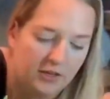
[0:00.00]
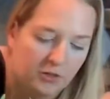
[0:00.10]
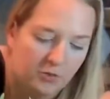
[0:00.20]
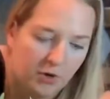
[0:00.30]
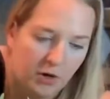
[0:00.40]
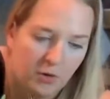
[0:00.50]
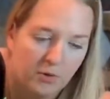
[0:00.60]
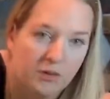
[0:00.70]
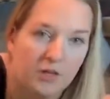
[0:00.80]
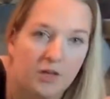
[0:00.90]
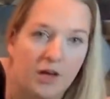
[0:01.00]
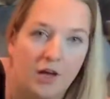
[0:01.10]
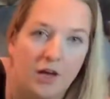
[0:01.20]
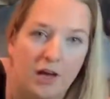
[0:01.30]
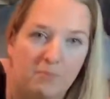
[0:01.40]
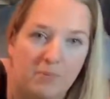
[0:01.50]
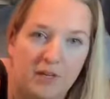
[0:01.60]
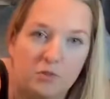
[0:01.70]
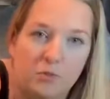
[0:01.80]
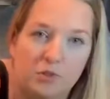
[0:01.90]
could grow a
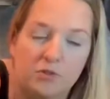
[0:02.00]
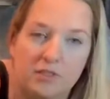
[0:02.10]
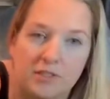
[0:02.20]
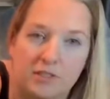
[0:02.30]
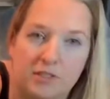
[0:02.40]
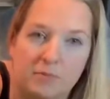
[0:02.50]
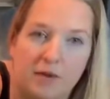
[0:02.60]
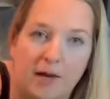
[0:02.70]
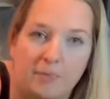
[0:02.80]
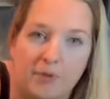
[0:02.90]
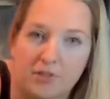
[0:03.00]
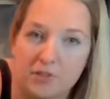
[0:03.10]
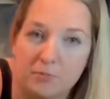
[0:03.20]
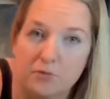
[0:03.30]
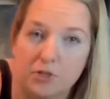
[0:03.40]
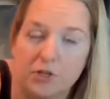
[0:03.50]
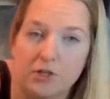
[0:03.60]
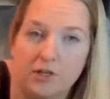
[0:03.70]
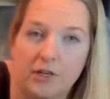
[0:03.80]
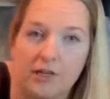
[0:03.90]
big root system. I put some
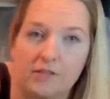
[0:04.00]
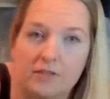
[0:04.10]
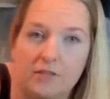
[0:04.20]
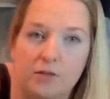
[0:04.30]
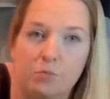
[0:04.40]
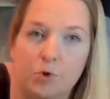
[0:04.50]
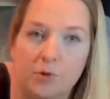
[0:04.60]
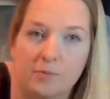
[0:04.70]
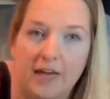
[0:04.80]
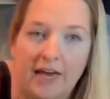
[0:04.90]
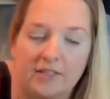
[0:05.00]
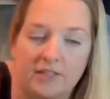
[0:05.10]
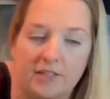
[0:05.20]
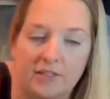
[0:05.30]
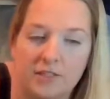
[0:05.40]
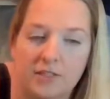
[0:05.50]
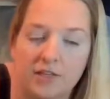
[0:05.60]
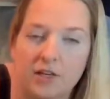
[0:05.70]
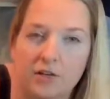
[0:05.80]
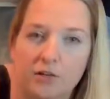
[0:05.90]
dirt and some worm castings in
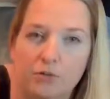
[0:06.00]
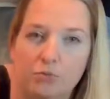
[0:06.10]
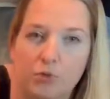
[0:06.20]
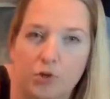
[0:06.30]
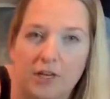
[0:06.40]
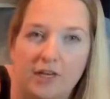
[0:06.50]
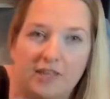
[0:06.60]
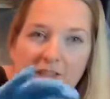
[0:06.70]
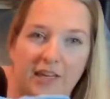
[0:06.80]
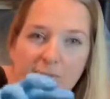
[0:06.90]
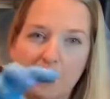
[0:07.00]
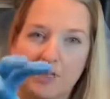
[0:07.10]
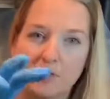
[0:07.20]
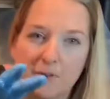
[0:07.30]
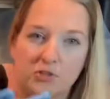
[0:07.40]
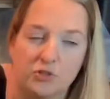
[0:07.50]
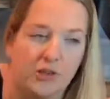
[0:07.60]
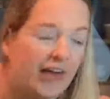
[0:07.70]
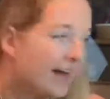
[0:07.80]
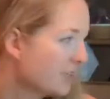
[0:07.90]
here, more like my special
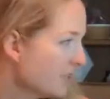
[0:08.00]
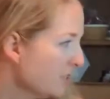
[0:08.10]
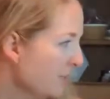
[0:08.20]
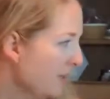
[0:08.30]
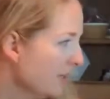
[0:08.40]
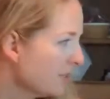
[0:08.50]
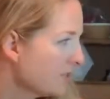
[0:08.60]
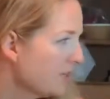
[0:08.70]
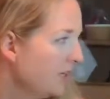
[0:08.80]
cactus mix.